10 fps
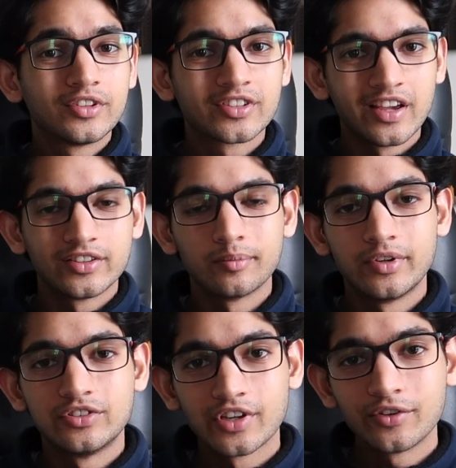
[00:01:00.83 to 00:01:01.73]
this case a
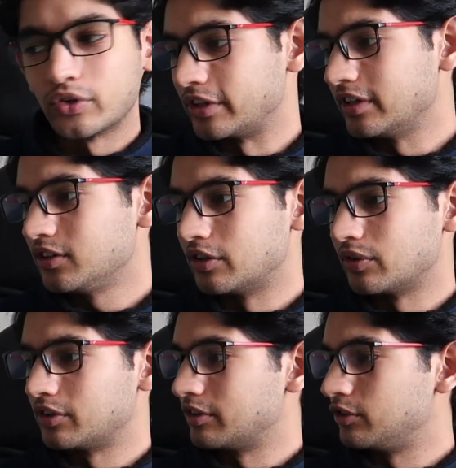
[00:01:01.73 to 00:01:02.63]
bit generally. You
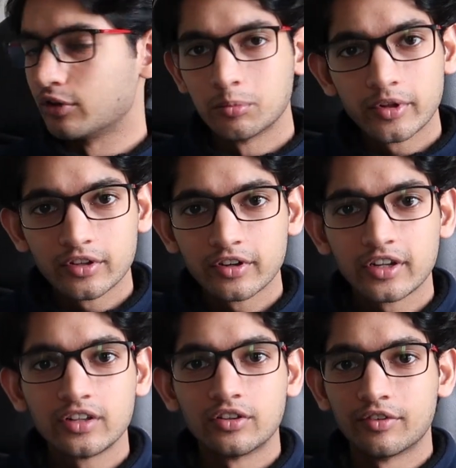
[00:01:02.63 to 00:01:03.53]
know, the
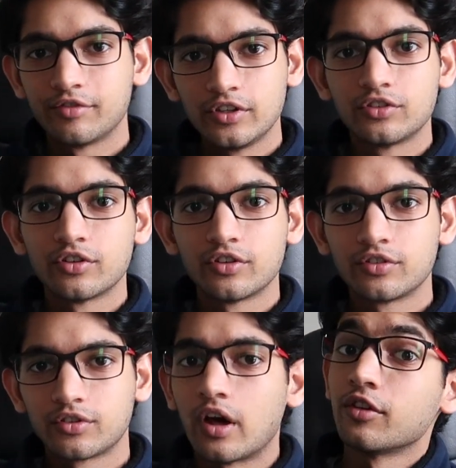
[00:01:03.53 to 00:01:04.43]
durability, the
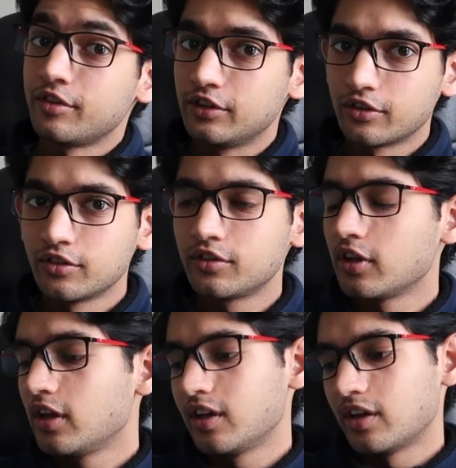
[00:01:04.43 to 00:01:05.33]
features, the other features,
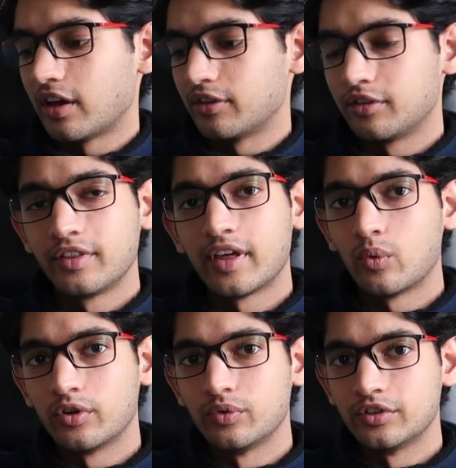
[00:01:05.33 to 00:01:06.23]
other than that
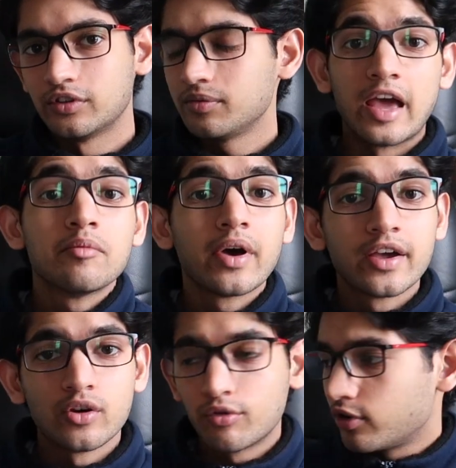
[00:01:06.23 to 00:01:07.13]
one reason, and
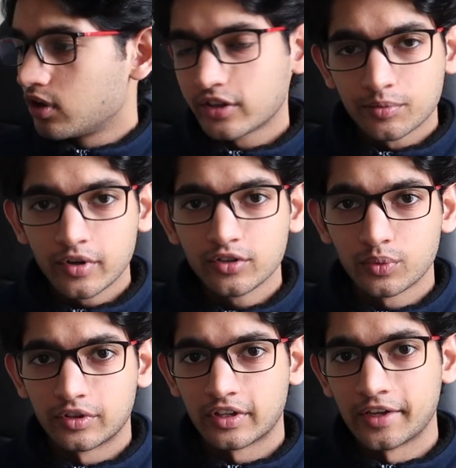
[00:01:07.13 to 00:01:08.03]
my overall experience
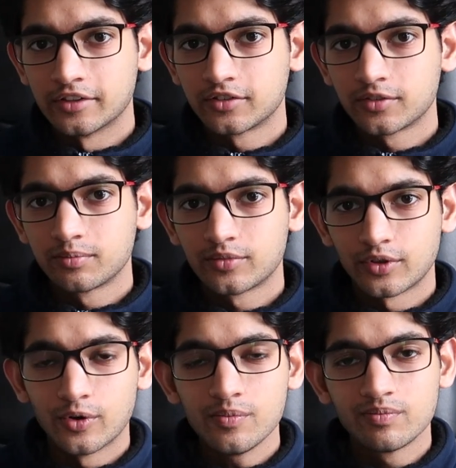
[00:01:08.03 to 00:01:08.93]
with the case.
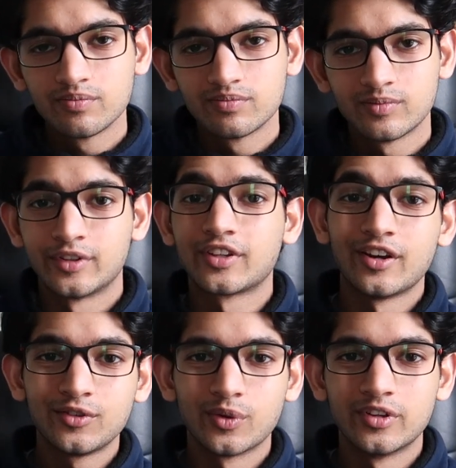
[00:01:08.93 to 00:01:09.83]
So, let's
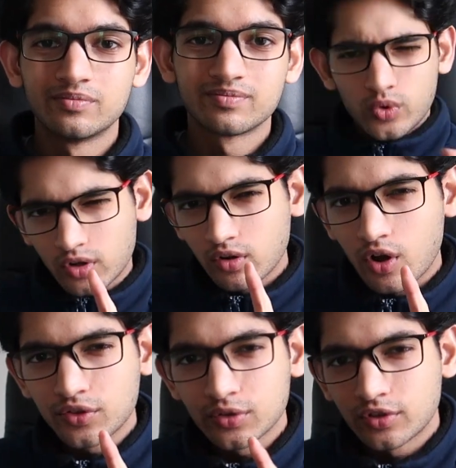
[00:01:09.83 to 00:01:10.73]
get into it. We'll
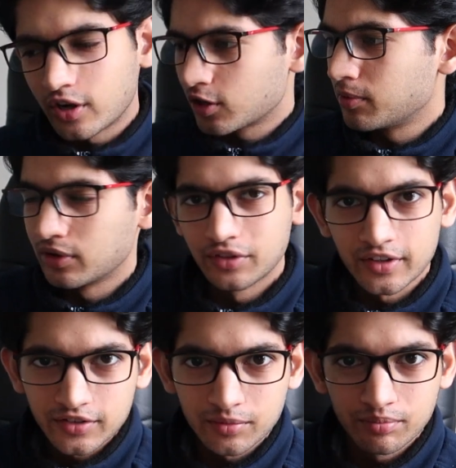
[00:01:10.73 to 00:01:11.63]
also talk about
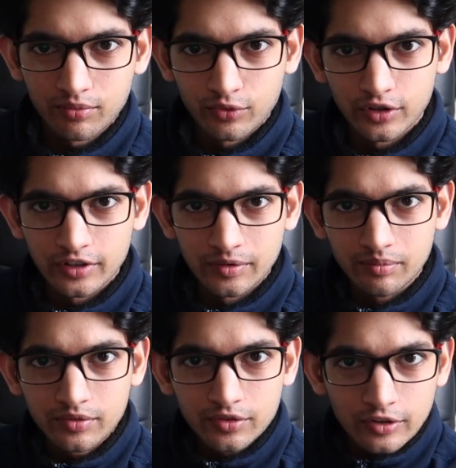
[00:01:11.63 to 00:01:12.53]
this really
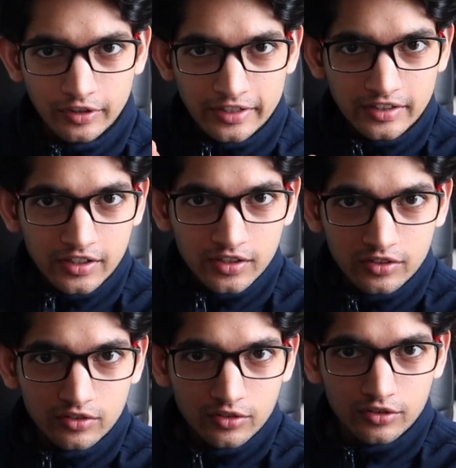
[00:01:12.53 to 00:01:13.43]
sleek,
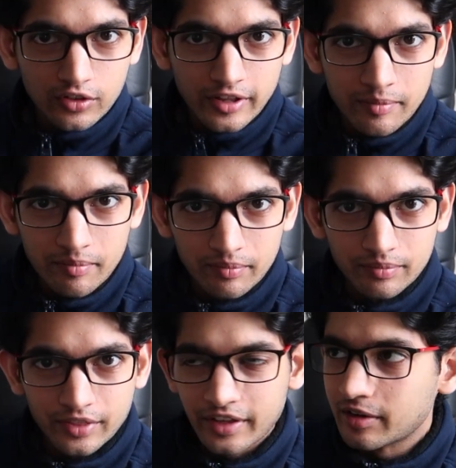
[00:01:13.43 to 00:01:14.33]

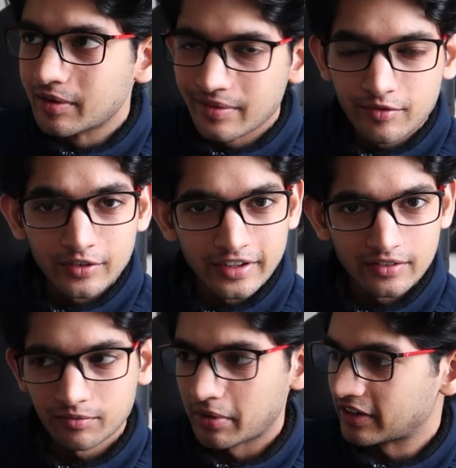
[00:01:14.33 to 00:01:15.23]
slim, thin,
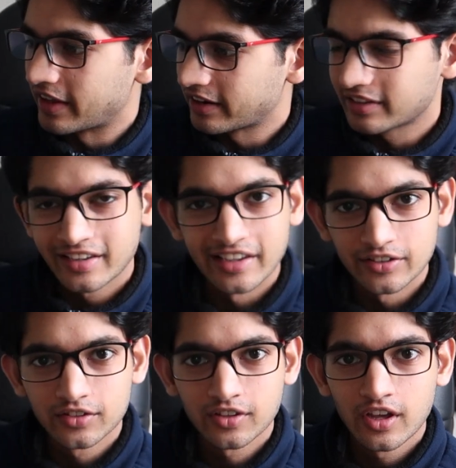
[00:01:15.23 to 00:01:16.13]
magnetic
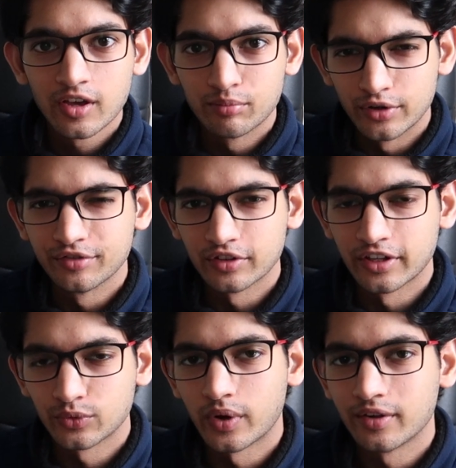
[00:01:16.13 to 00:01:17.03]
case briefly
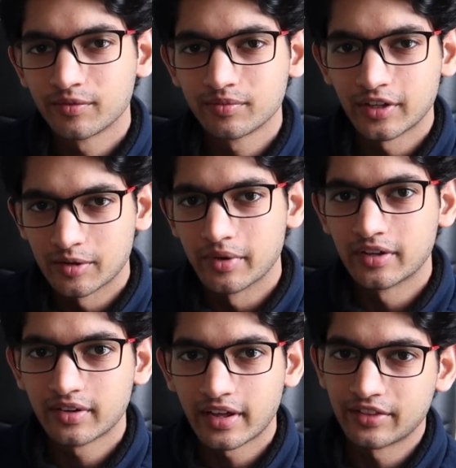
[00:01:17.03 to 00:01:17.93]
as well, in a
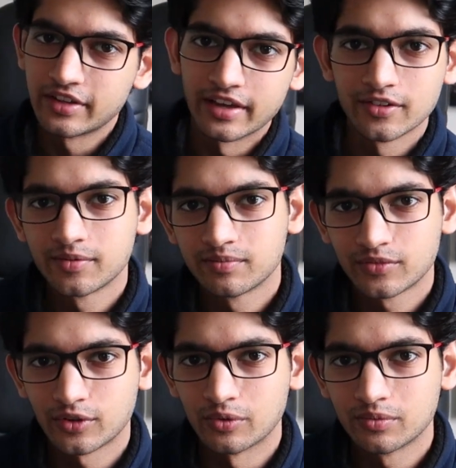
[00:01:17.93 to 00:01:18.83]
bit, at the end.
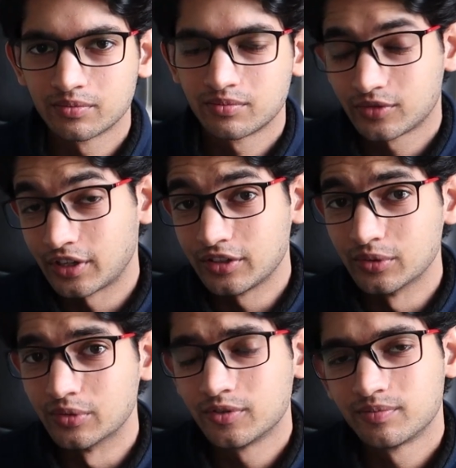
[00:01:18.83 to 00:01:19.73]
So, stay
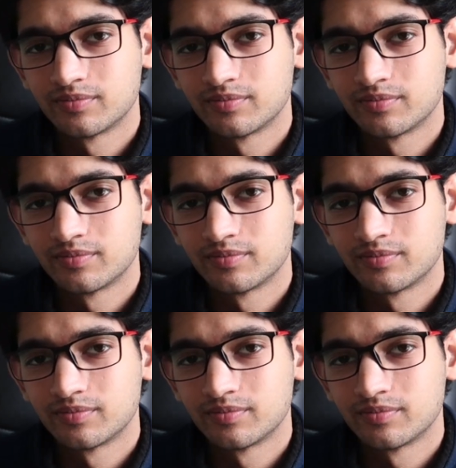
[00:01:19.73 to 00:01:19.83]
tuned.